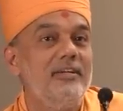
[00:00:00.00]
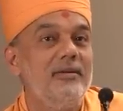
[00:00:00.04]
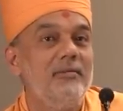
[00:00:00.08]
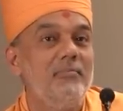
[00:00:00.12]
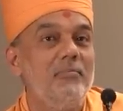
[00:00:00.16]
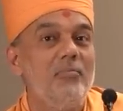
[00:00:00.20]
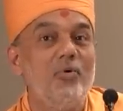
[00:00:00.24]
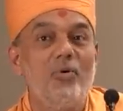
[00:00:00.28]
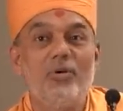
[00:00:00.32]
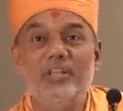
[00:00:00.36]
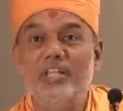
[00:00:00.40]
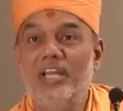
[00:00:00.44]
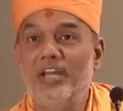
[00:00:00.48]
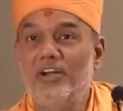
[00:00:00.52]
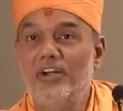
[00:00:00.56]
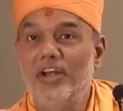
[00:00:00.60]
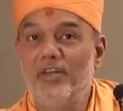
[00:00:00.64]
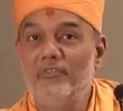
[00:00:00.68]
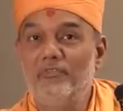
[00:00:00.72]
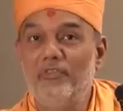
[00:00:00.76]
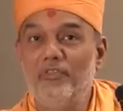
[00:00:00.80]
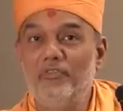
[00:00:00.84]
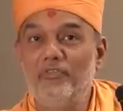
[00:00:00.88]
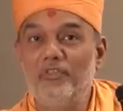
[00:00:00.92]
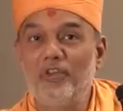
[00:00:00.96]
More than
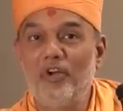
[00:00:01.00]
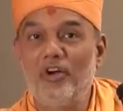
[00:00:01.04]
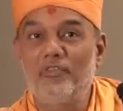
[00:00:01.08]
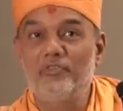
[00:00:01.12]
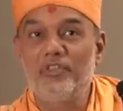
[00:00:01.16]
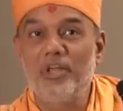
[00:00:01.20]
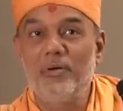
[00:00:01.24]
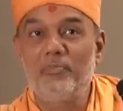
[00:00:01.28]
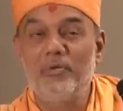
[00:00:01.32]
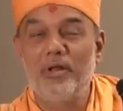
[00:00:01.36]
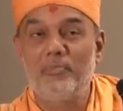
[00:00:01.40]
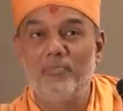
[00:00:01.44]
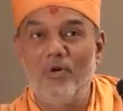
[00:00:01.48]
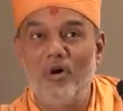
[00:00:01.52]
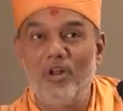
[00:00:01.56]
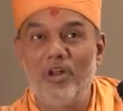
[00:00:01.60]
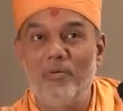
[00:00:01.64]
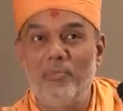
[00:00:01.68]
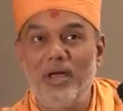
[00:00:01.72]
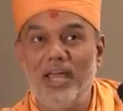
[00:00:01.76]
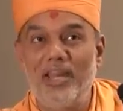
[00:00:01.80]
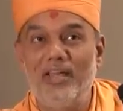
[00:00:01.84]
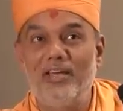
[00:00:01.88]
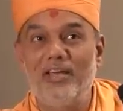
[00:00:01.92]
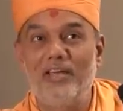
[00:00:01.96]
150 of them are born
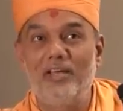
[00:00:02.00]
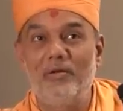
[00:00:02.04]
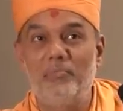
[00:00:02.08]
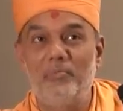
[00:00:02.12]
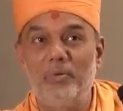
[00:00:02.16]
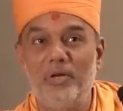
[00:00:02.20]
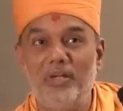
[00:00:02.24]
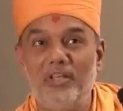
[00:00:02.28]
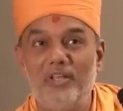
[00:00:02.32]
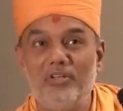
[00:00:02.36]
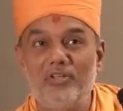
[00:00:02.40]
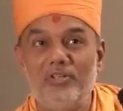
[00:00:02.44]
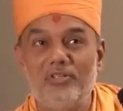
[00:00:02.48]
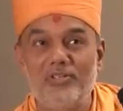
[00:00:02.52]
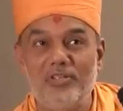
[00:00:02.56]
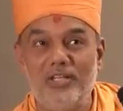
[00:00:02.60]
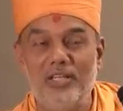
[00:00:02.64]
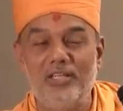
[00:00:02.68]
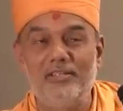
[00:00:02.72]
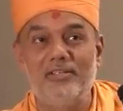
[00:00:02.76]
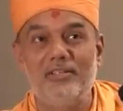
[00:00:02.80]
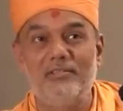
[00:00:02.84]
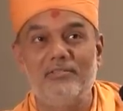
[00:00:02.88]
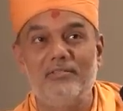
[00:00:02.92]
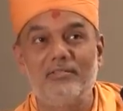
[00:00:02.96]
American and British
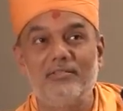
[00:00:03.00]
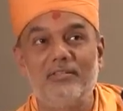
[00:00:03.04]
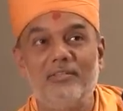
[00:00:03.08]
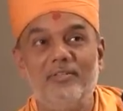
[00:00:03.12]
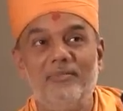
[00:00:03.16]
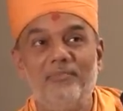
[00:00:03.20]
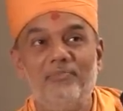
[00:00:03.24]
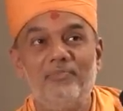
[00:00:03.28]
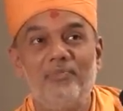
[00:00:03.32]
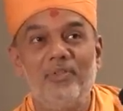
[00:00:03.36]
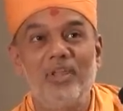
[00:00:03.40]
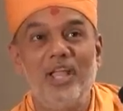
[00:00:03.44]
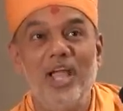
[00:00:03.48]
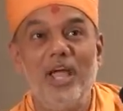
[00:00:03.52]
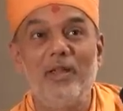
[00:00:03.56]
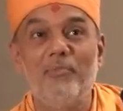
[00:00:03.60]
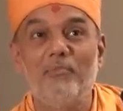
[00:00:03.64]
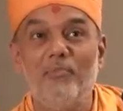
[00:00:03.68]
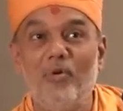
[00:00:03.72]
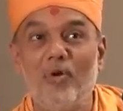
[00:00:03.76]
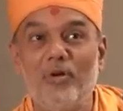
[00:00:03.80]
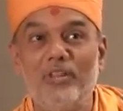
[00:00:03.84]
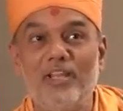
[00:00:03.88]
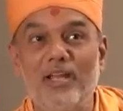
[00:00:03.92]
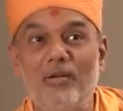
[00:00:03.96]
citizens. And
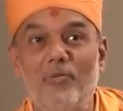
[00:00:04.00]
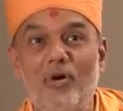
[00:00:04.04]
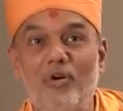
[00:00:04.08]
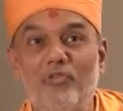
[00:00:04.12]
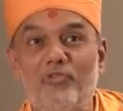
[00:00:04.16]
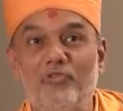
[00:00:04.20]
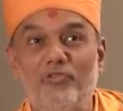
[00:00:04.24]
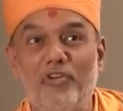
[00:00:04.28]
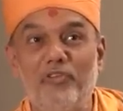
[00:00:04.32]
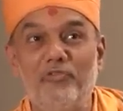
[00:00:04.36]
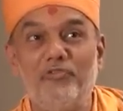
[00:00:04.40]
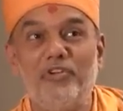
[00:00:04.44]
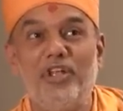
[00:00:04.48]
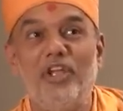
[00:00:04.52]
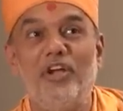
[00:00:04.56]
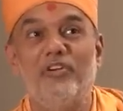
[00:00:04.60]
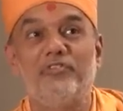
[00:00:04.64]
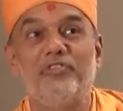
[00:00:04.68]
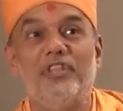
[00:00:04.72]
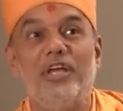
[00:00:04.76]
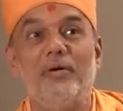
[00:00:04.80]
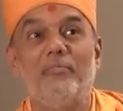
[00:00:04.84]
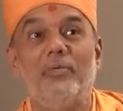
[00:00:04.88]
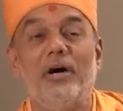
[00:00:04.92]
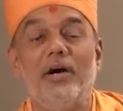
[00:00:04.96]
more than about 50 of
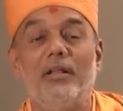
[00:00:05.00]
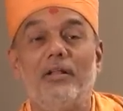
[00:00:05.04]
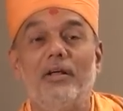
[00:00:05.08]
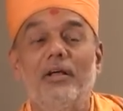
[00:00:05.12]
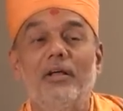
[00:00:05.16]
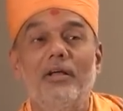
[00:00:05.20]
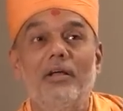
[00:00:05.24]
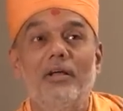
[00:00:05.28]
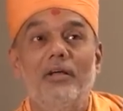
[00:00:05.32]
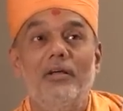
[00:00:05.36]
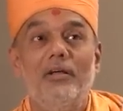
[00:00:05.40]
them are